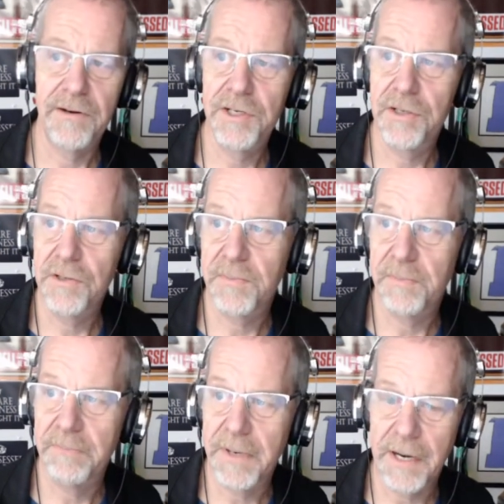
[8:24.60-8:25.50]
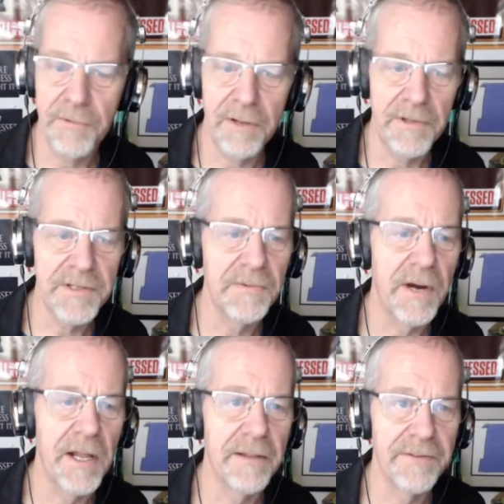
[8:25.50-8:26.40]
shoots, but I will once in a
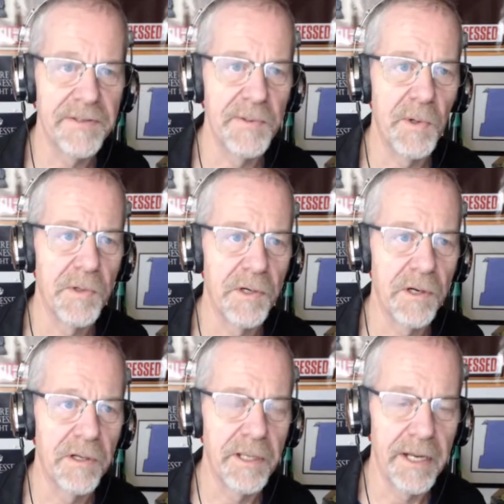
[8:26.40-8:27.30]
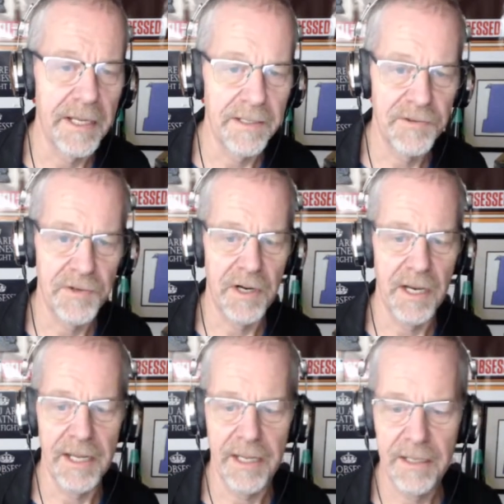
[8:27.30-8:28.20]
while. If it's an older girl, then I can sort of
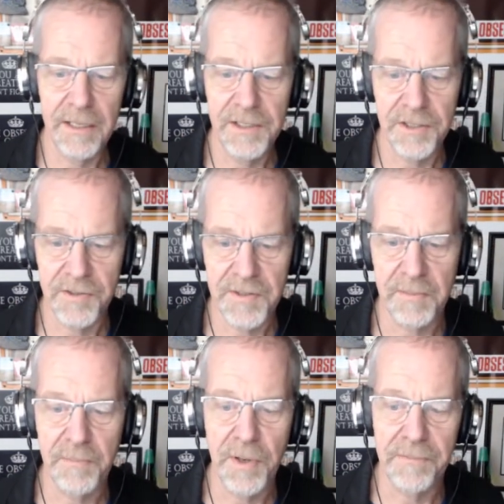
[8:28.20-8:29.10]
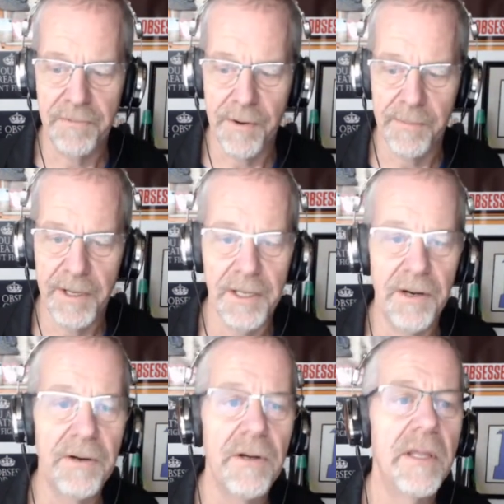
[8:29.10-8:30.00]
like, she'll sit put for me, you
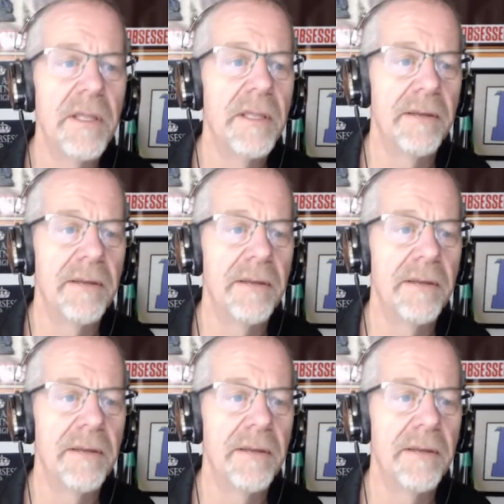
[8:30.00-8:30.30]
know. If